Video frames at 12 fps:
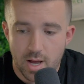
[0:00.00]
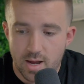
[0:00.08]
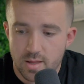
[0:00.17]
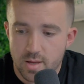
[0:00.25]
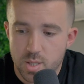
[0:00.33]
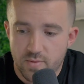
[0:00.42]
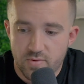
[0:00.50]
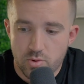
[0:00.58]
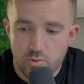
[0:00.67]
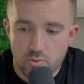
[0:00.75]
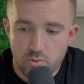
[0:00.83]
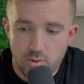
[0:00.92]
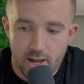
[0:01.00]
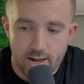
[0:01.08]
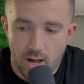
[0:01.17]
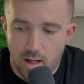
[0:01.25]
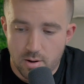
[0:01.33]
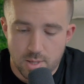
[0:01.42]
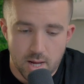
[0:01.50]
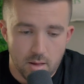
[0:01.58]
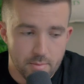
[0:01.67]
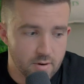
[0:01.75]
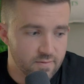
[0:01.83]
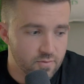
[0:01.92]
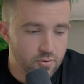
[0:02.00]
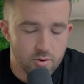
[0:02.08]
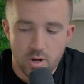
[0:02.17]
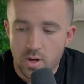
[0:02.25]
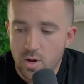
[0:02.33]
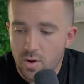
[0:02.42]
out of this if you like Hallertau Mittelfruh